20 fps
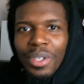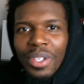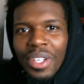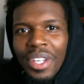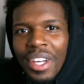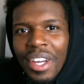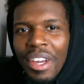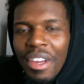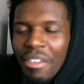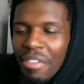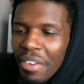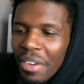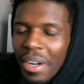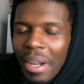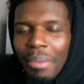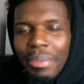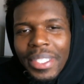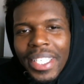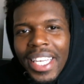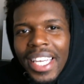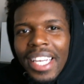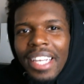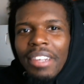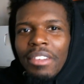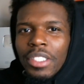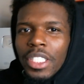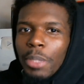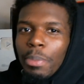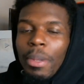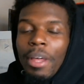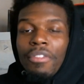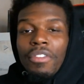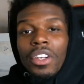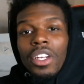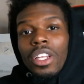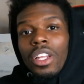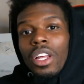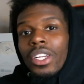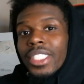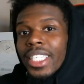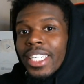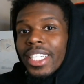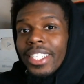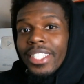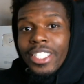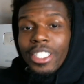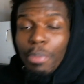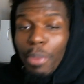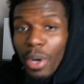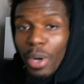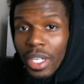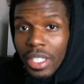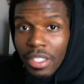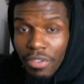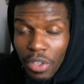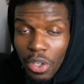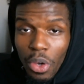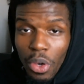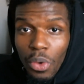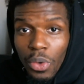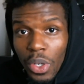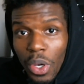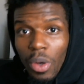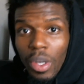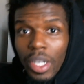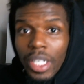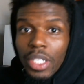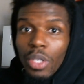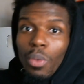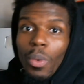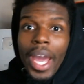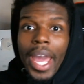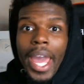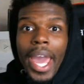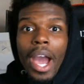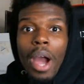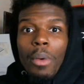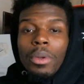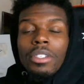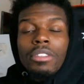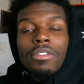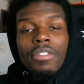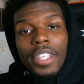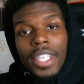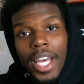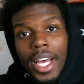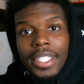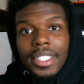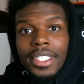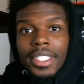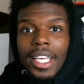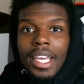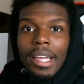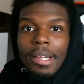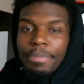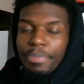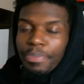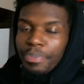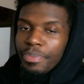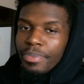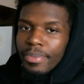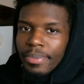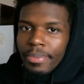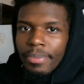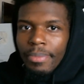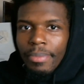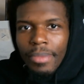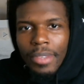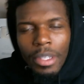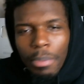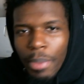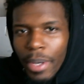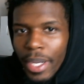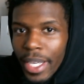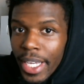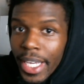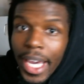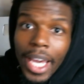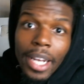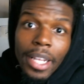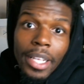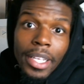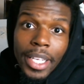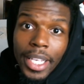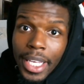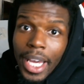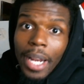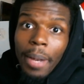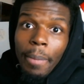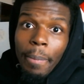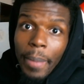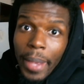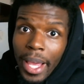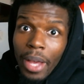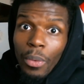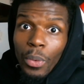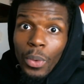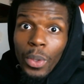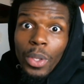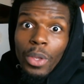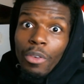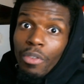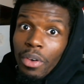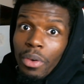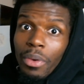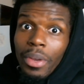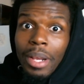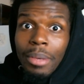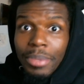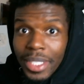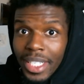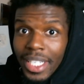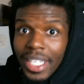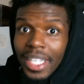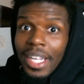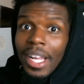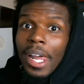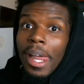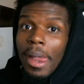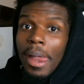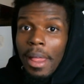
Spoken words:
You feel what I'm saying? She played for the Los Angeles Sparks, if you don't know her. Dwight Howard's fiance. Bro, he got a bad one. You feel what I'm saying?